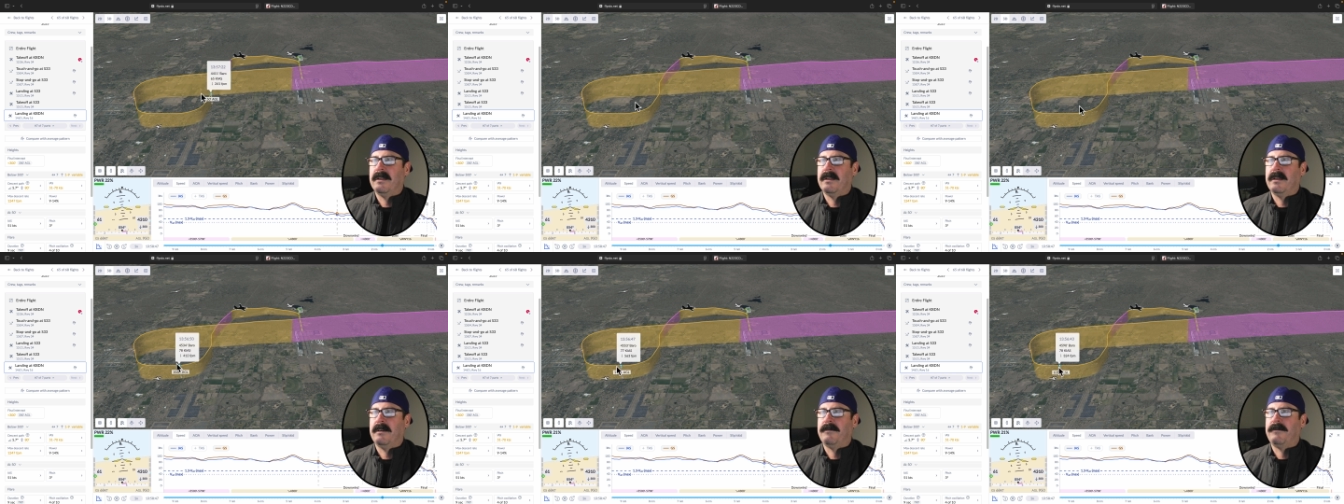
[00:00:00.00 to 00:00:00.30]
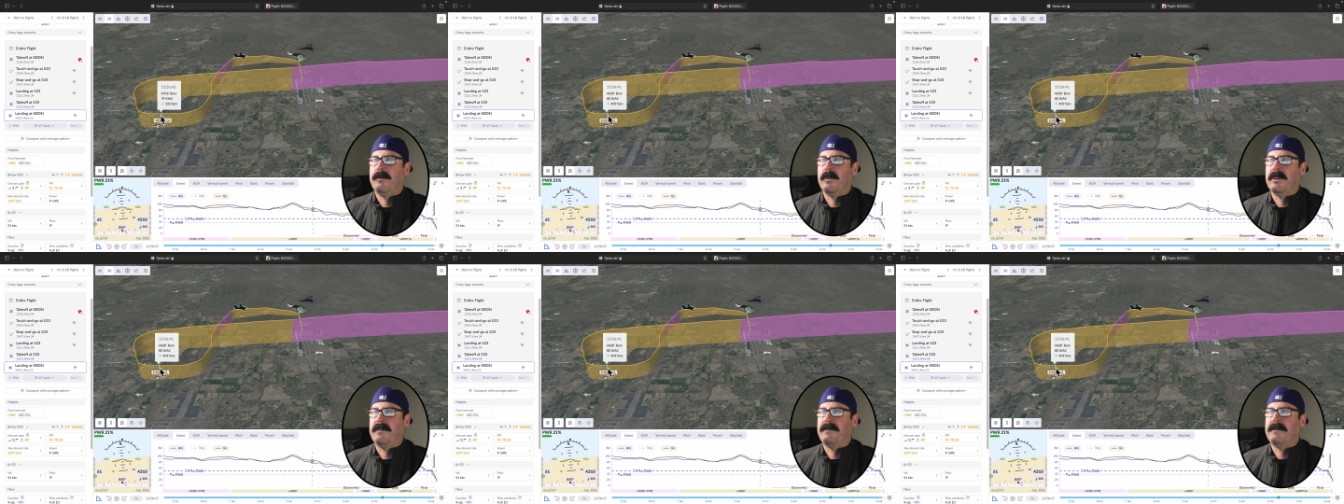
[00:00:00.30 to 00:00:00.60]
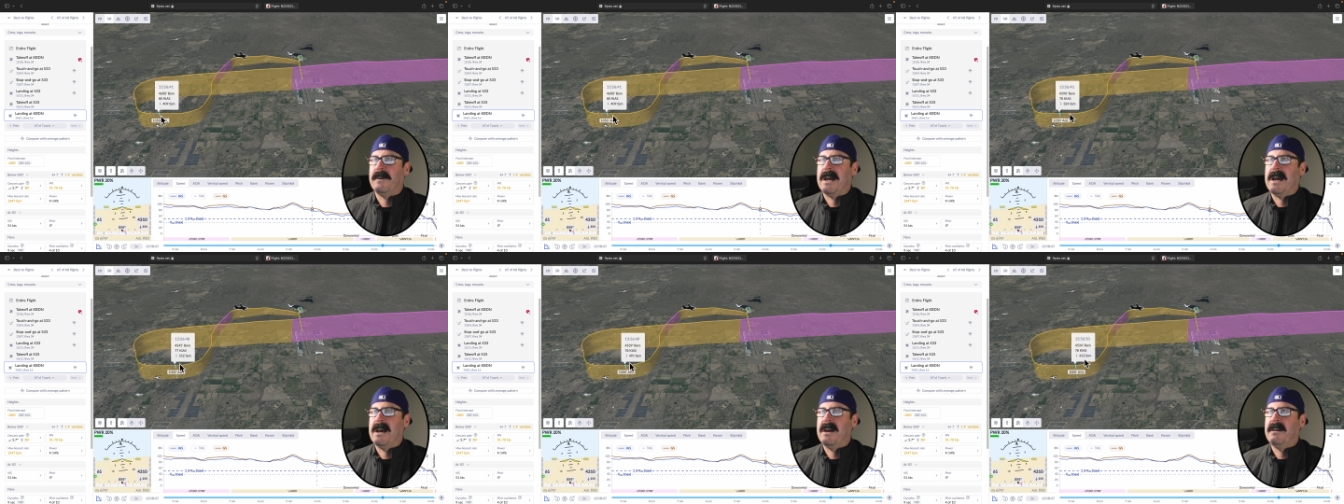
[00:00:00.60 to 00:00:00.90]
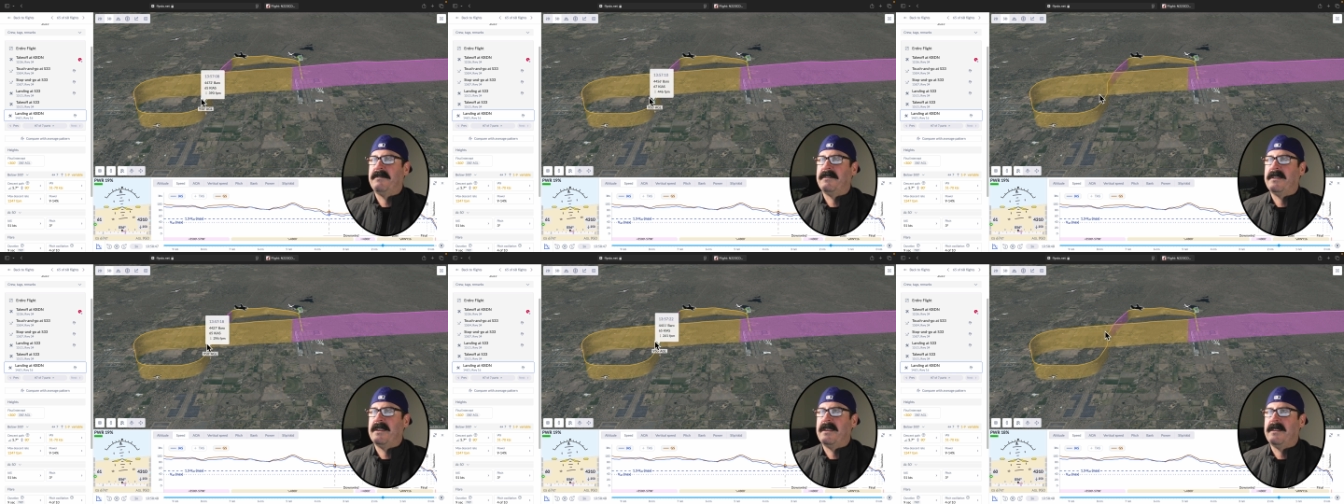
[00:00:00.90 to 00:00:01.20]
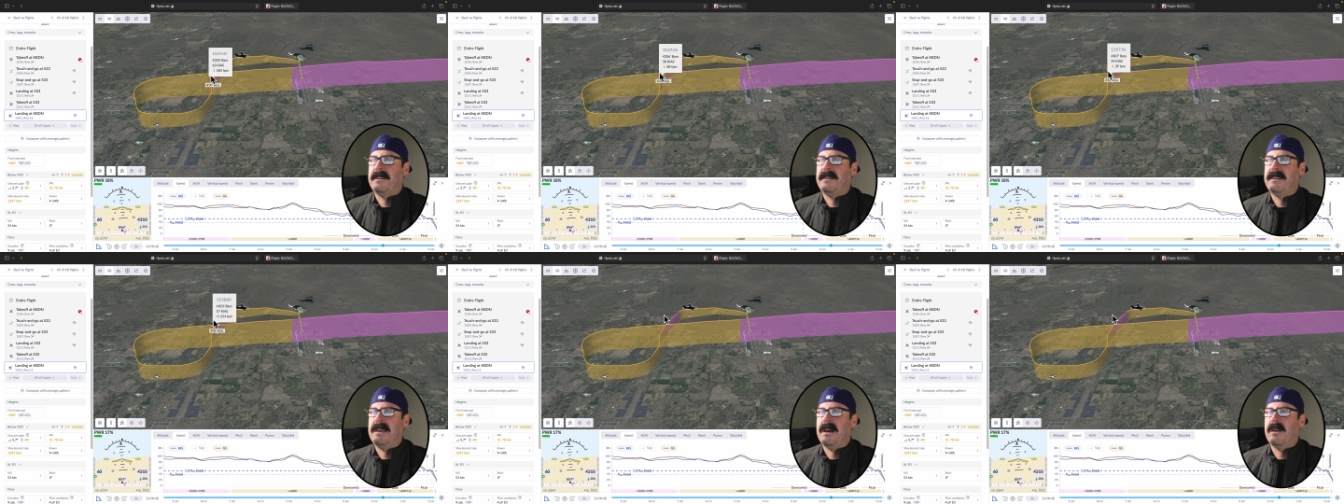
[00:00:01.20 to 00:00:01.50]
a 45 and
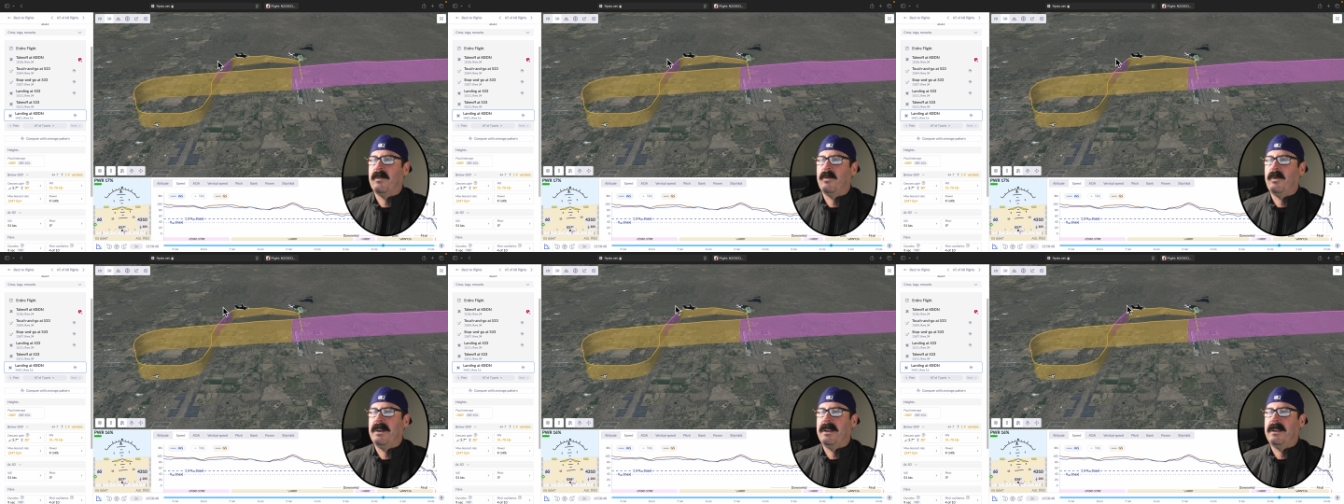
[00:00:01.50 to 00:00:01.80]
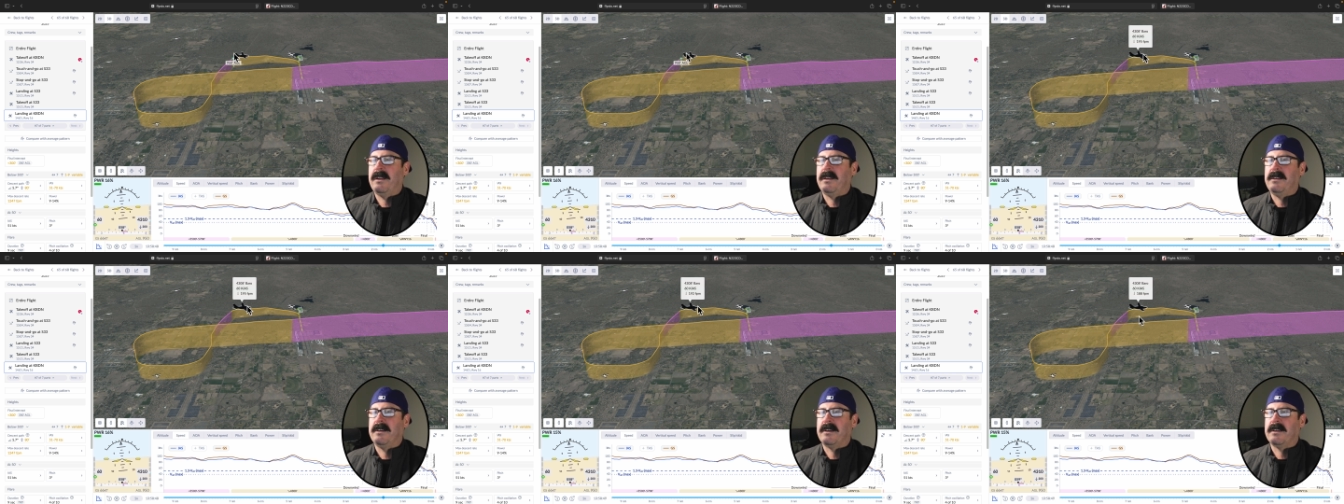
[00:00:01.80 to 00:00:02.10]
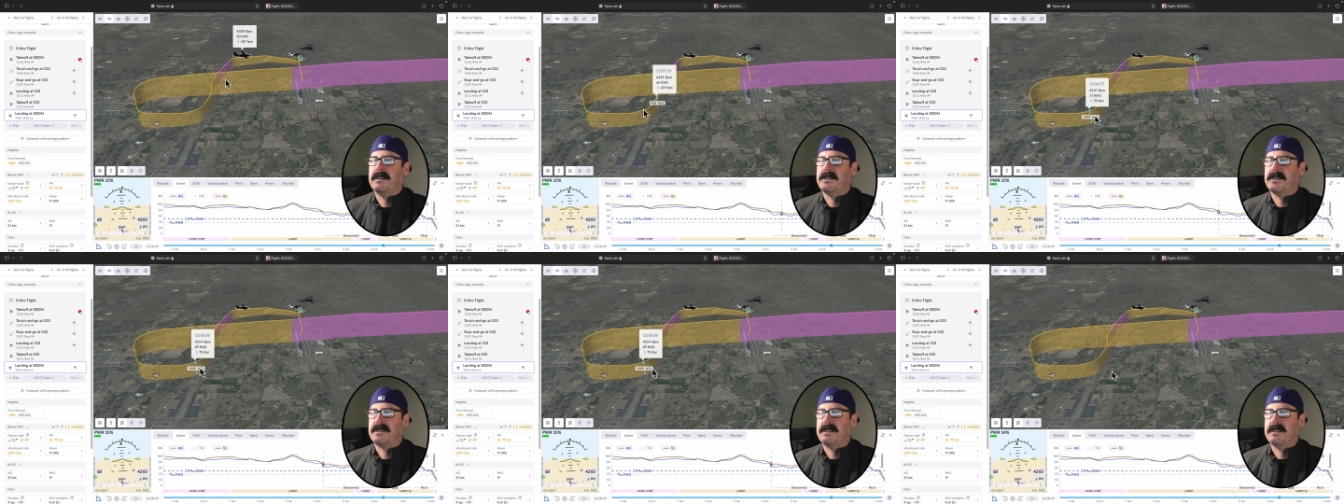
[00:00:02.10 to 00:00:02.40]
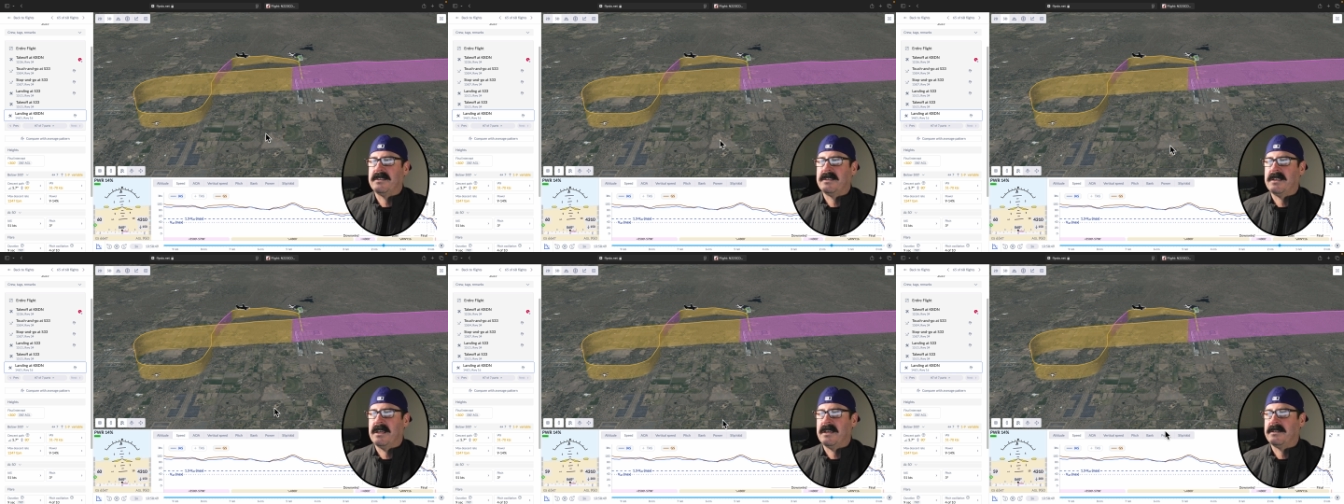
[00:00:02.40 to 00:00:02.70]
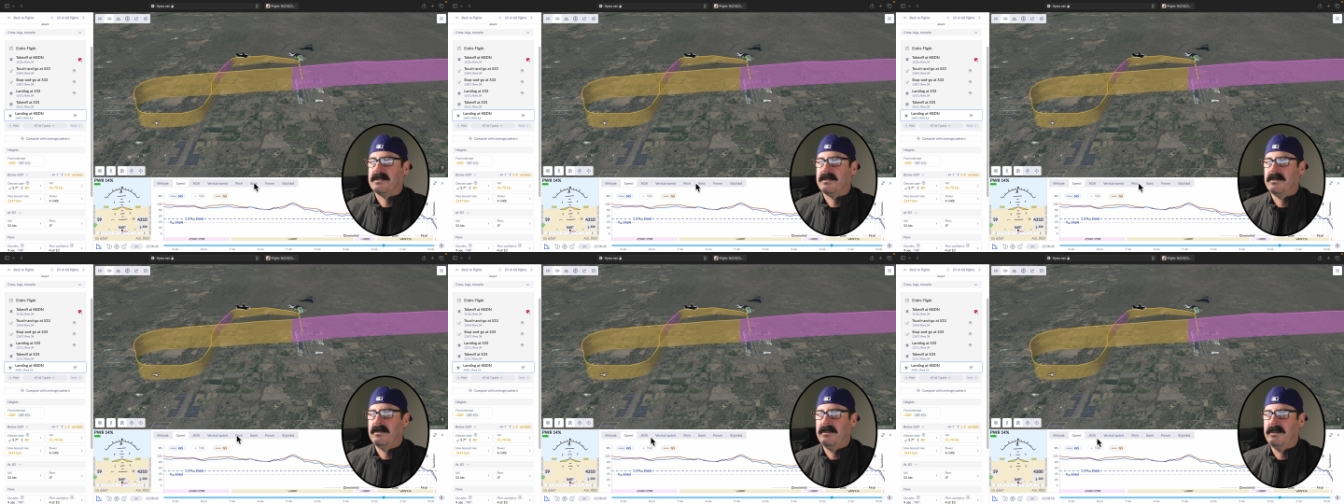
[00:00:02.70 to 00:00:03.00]
then the downwind and you can just
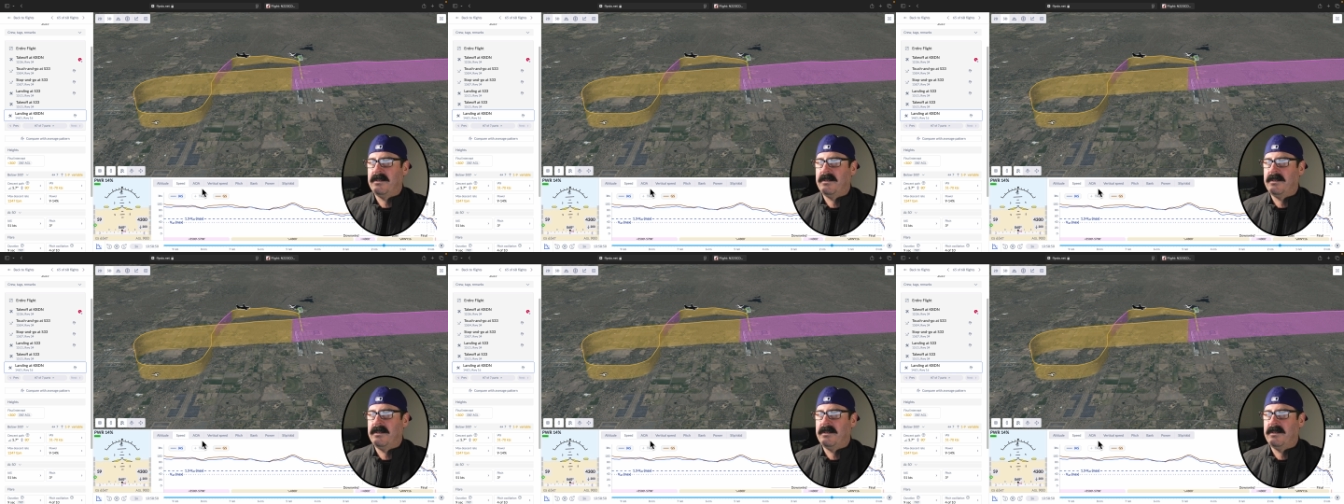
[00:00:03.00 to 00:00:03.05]
assess